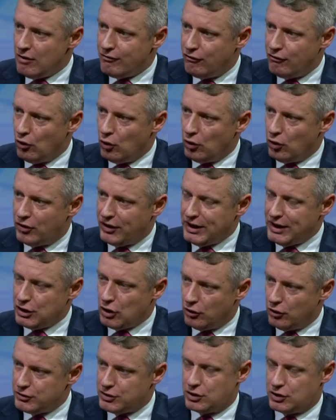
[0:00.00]
for the
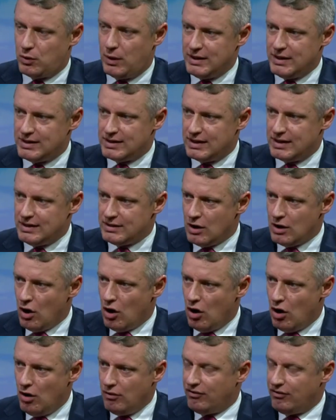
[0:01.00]
consequences
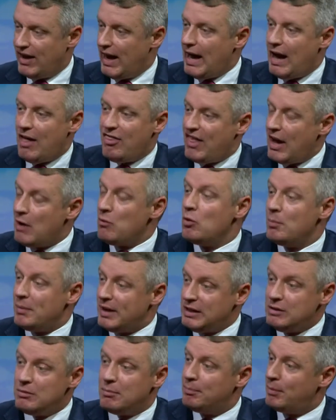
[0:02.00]
of that. And that will
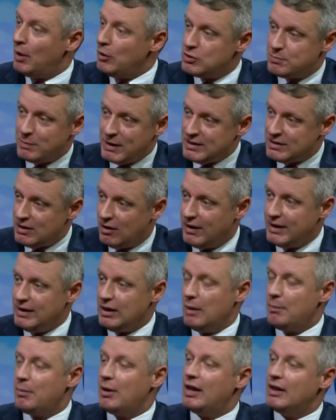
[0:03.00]
mean boats being
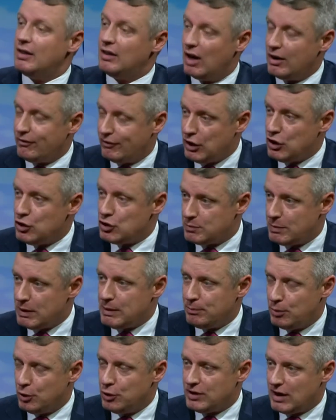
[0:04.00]
tied up, livelihoods
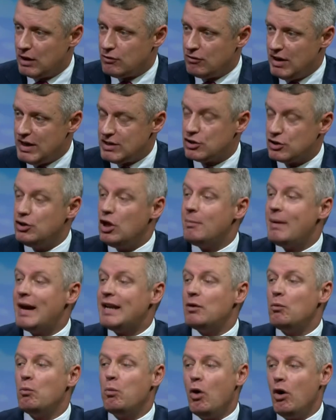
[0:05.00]
being put at risk. No
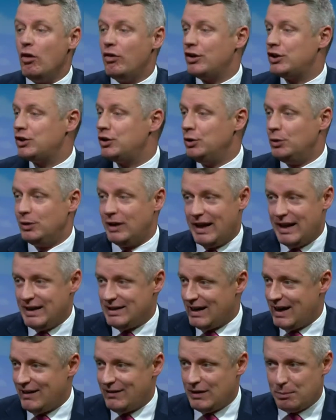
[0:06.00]
matter what the
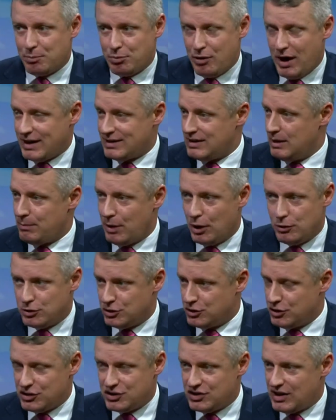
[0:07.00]
Kool-Aid and the Brexit
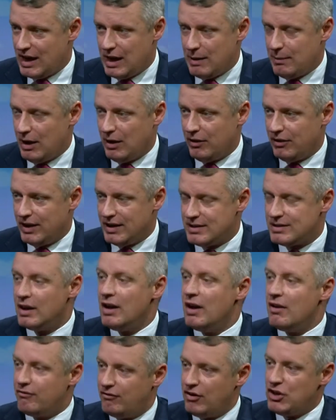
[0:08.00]
posters say about this,
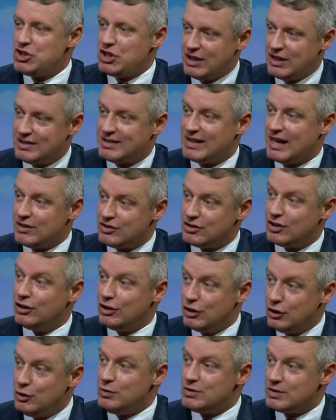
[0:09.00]
fishing stands to
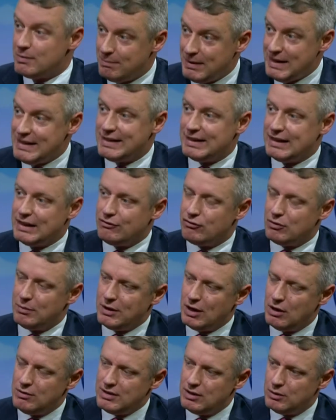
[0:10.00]
lose immediately from a
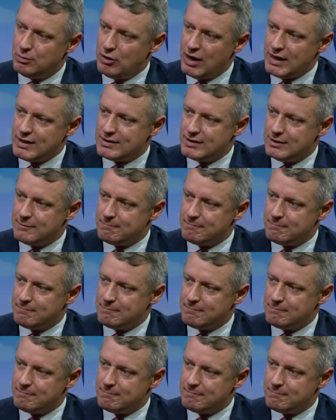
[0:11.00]
no-deal Brexit.